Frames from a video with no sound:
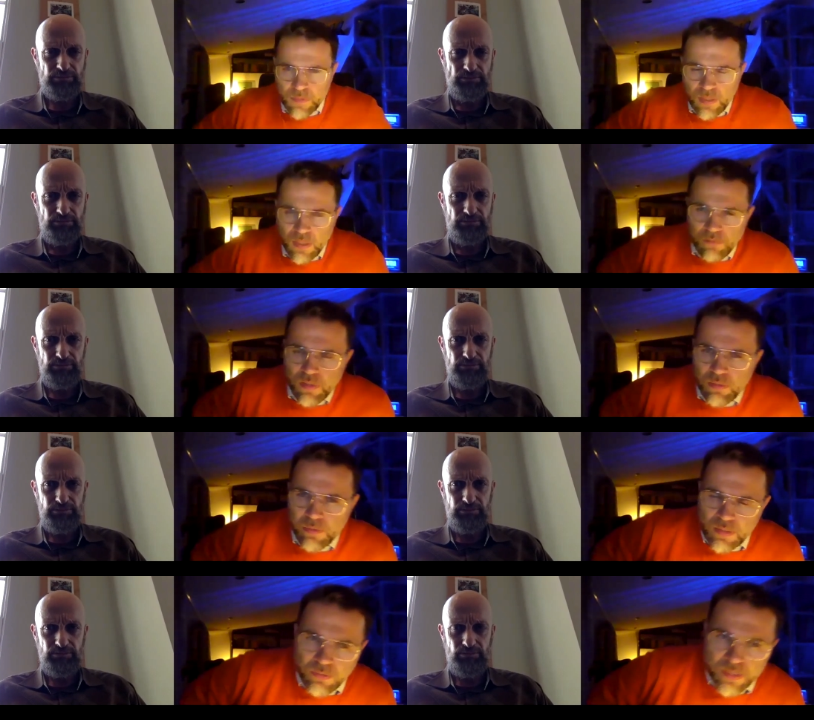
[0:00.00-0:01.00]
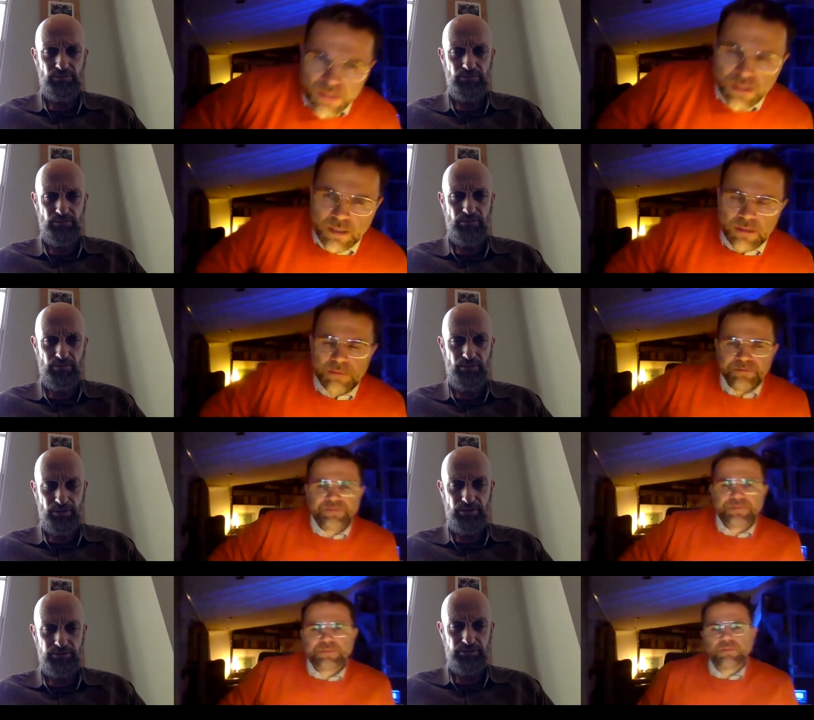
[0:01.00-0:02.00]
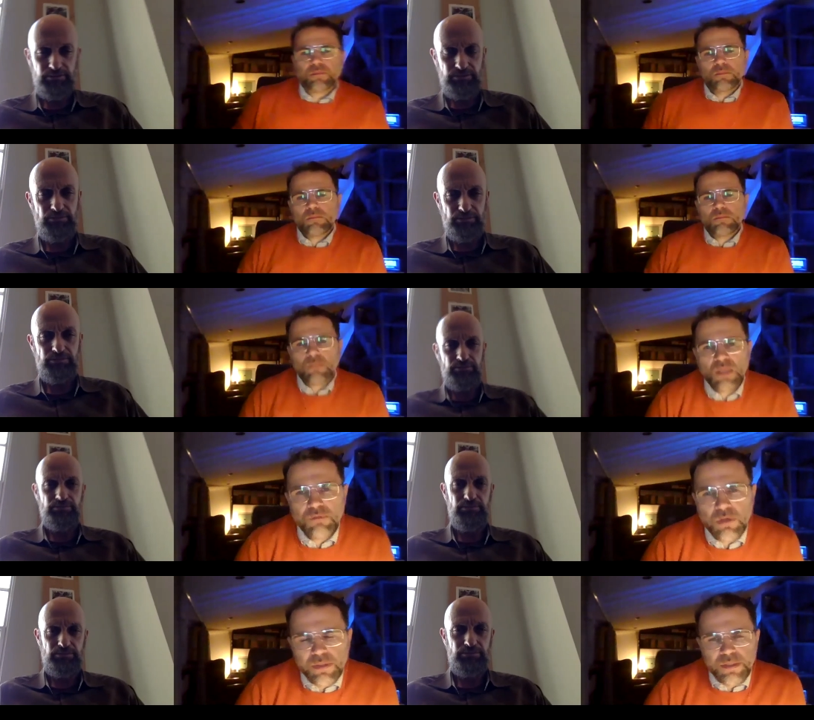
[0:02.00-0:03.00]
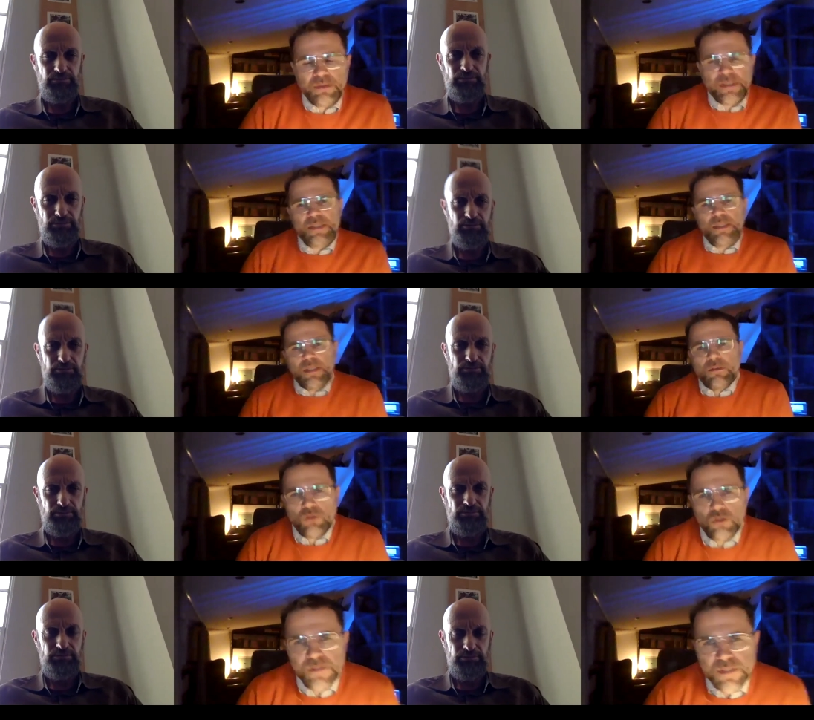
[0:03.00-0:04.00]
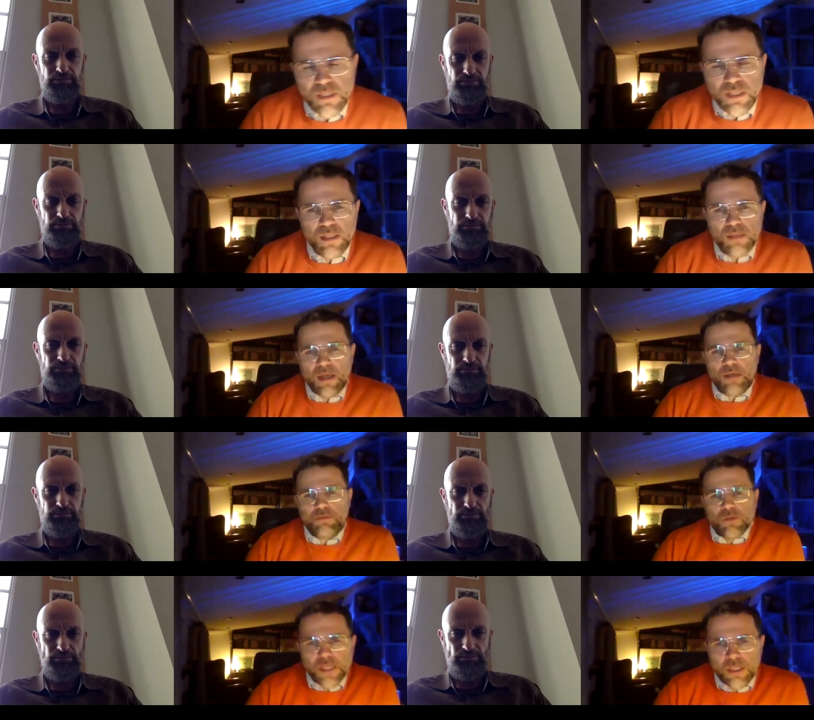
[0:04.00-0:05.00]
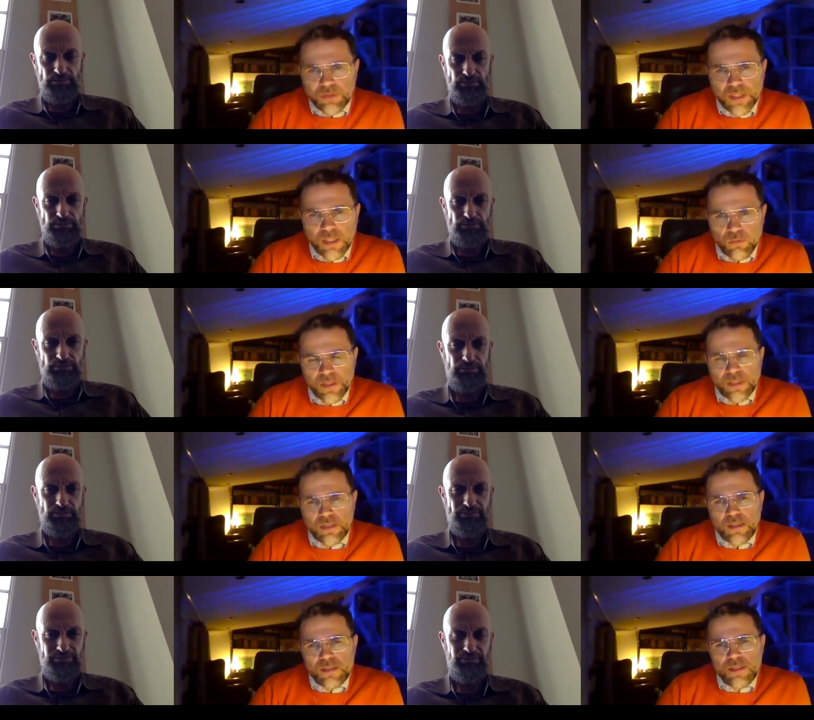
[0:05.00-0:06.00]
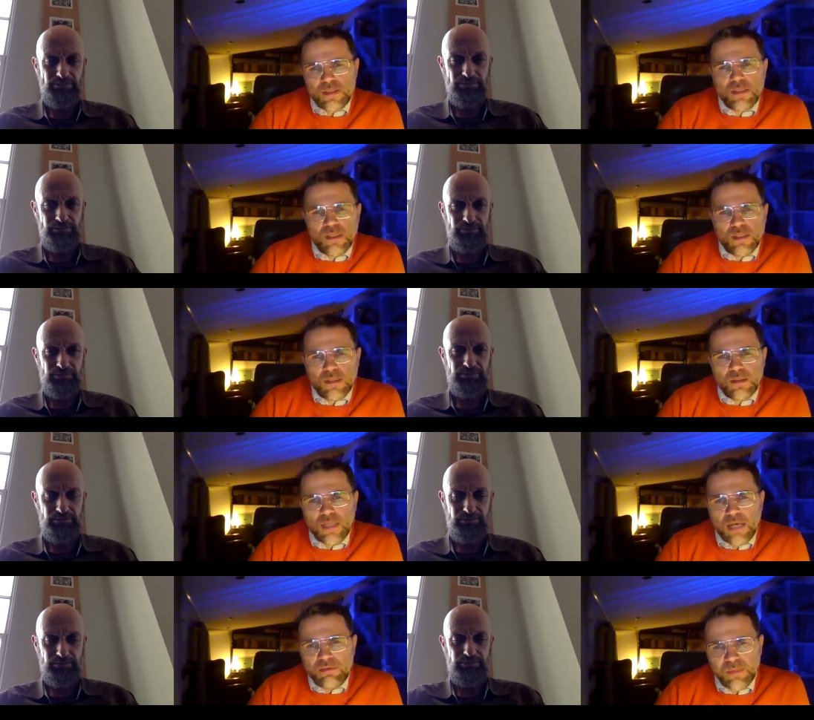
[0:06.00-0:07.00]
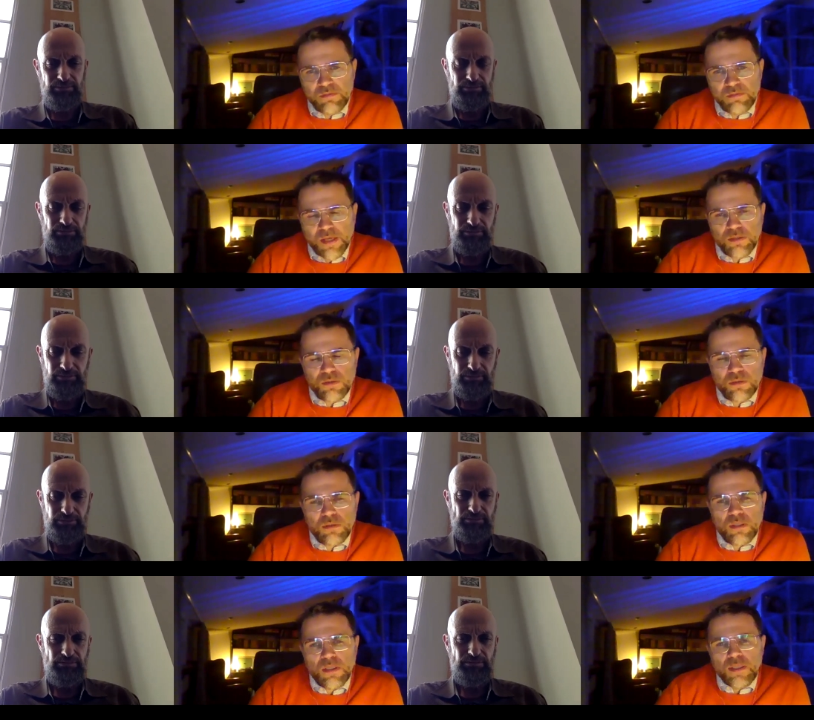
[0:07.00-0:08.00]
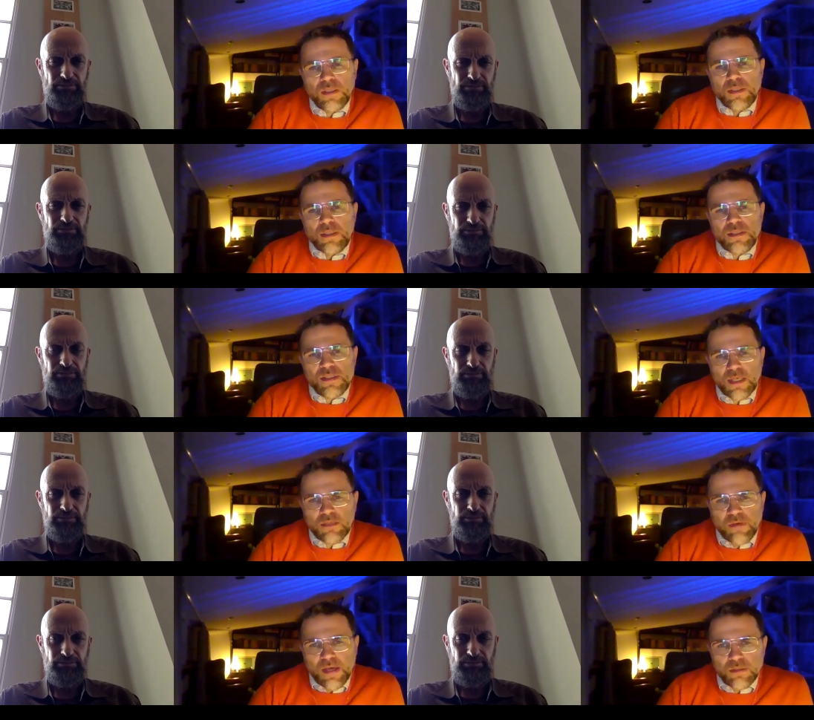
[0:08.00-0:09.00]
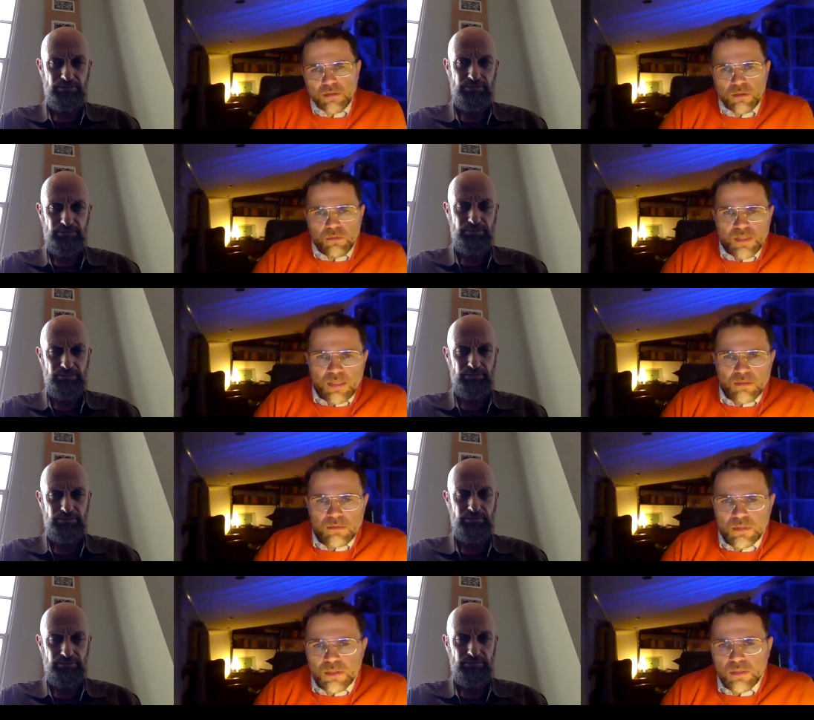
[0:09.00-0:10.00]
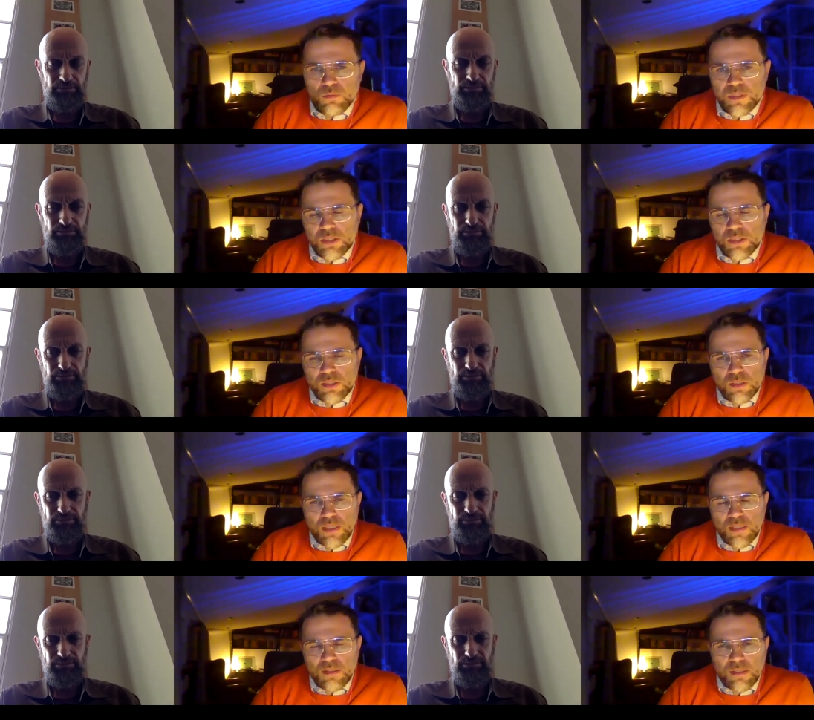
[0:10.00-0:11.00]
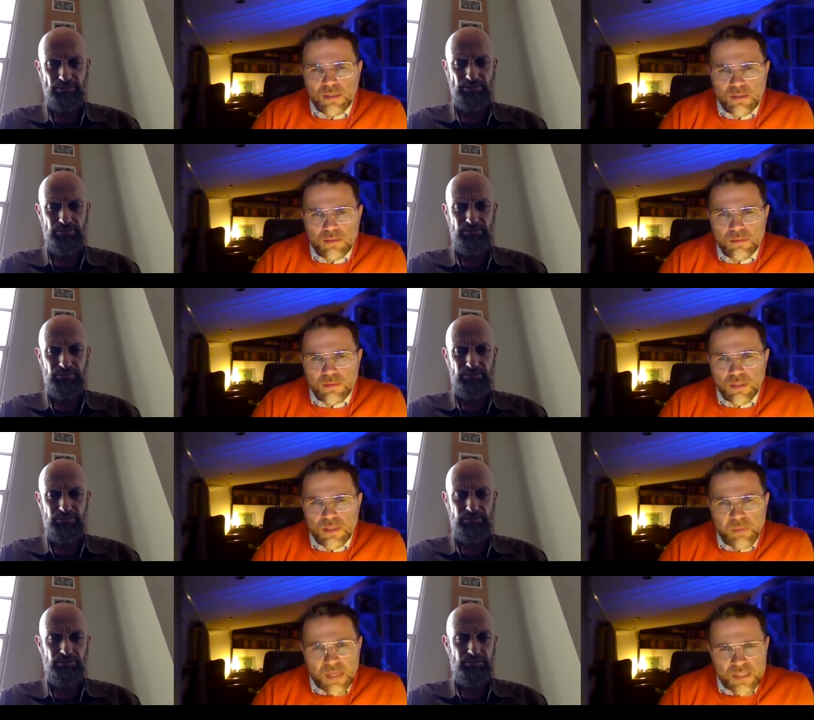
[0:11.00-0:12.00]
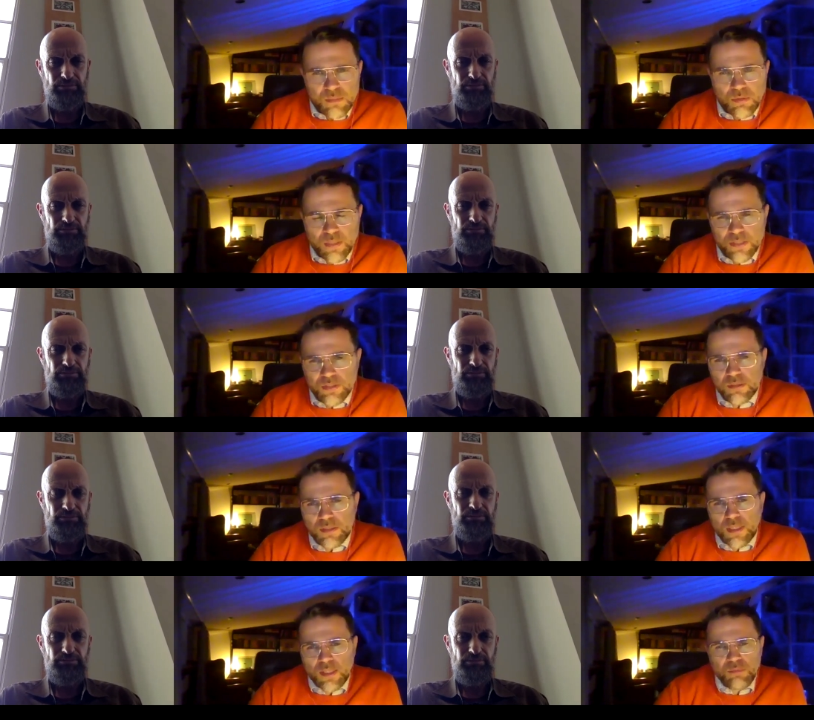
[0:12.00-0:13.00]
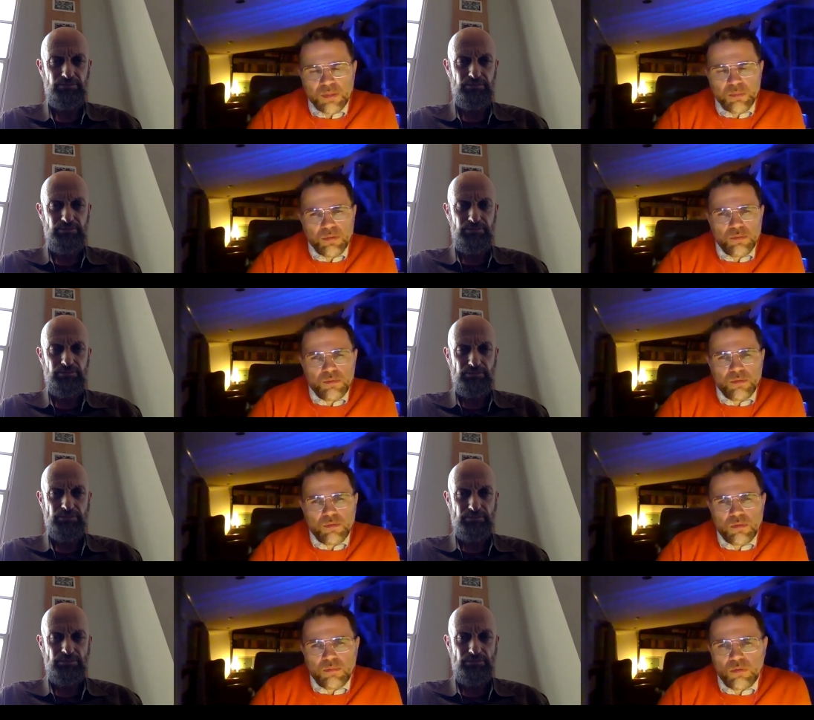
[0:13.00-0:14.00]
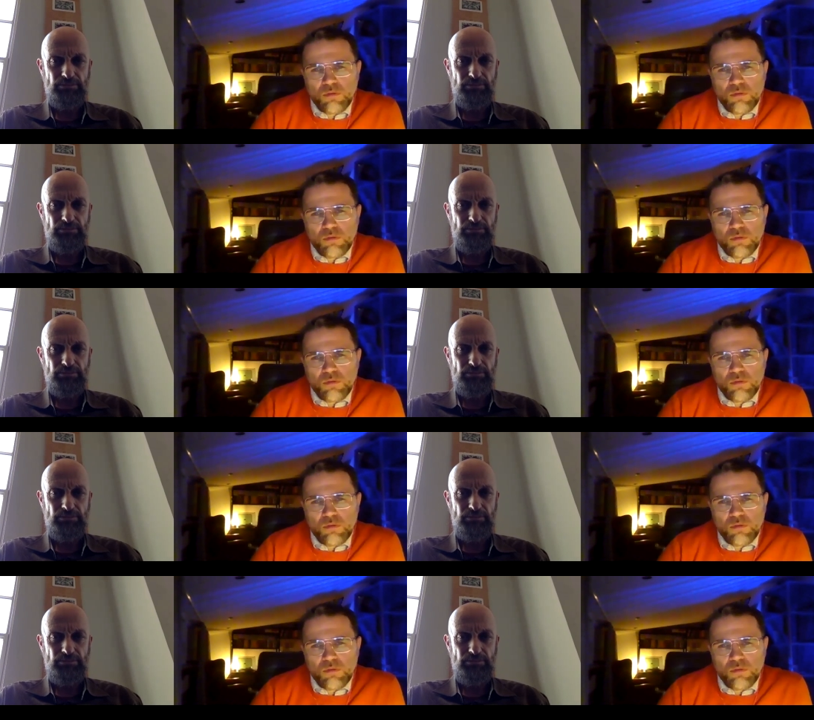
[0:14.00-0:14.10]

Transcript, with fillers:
Speaker 1: Yeah, very interesting. Very interesting. Of course, uh, I fully agree with this uh, government factor state factor without uh, which nothing is possible actually and people uh,